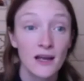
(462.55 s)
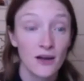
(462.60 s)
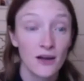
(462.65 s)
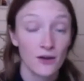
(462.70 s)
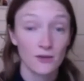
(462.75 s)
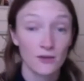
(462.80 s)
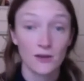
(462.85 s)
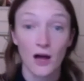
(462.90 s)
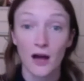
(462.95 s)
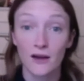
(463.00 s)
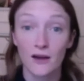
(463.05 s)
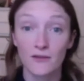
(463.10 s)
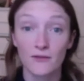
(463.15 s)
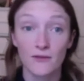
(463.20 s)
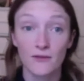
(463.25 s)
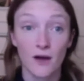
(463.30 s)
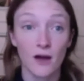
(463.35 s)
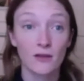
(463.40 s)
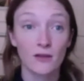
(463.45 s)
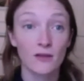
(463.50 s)
a lot of
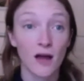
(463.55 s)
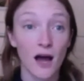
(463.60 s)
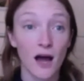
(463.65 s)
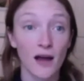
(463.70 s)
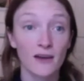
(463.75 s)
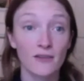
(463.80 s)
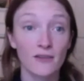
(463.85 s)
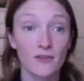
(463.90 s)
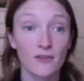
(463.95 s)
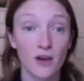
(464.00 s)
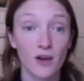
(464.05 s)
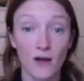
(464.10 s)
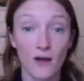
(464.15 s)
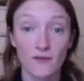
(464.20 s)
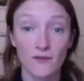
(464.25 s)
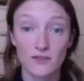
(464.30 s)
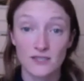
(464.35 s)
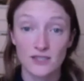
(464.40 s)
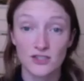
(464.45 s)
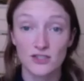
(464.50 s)
a lot of the
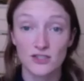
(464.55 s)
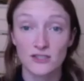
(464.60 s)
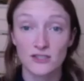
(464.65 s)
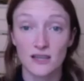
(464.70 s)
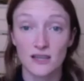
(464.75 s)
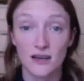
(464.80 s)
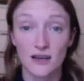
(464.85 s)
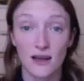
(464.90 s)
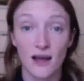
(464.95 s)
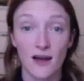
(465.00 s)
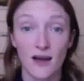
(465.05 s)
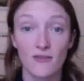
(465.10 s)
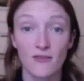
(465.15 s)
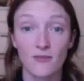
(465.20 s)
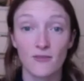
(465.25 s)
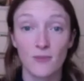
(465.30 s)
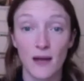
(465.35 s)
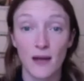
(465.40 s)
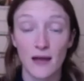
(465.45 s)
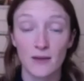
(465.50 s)
conversations that have
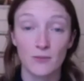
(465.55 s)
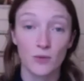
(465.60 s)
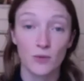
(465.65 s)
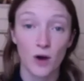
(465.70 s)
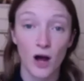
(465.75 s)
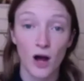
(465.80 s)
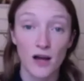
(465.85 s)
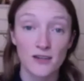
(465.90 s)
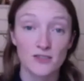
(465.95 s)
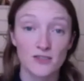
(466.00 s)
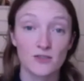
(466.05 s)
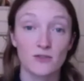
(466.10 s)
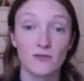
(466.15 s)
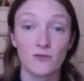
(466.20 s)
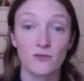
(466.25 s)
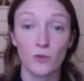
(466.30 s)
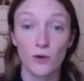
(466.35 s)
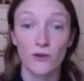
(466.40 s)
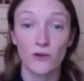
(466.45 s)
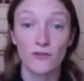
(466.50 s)
been brought to the
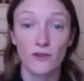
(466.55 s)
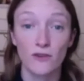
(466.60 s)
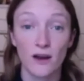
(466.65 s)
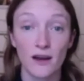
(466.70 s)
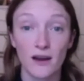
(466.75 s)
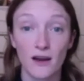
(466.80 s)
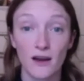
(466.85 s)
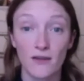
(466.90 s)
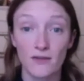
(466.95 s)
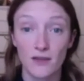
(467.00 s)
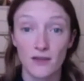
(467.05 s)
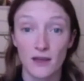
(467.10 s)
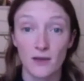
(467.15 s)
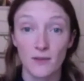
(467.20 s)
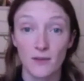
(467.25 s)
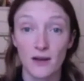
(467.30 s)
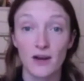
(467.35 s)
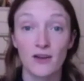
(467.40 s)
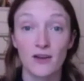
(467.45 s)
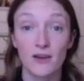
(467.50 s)
forefront of the
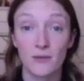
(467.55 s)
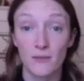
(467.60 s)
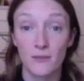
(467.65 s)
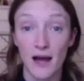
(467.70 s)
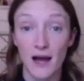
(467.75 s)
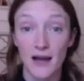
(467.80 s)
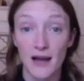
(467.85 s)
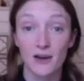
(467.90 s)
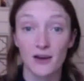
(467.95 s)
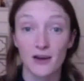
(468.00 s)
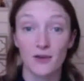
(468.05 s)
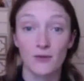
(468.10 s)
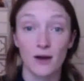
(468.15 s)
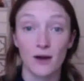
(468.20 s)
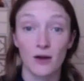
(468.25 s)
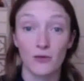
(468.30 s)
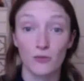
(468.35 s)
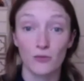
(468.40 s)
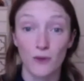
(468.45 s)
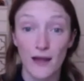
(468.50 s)
American mind
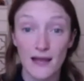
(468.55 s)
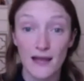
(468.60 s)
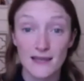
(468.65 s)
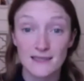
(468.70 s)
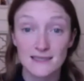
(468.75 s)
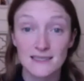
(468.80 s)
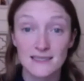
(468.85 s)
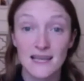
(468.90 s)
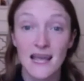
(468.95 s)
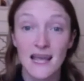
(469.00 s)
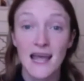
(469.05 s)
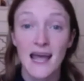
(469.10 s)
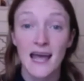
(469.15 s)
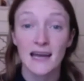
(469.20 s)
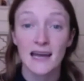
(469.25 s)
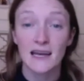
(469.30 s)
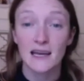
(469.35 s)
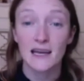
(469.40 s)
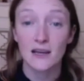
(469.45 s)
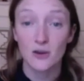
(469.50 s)
around race
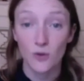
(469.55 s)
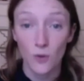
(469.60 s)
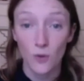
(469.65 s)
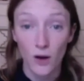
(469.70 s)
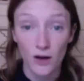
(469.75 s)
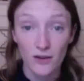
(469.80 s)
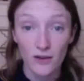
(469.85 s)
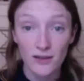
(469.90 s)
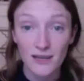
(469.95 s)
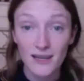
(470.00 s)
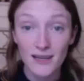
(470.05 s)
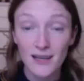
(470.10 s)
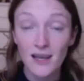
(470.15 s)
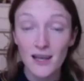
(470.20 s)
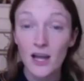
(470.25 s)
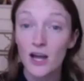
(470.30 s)
and inequality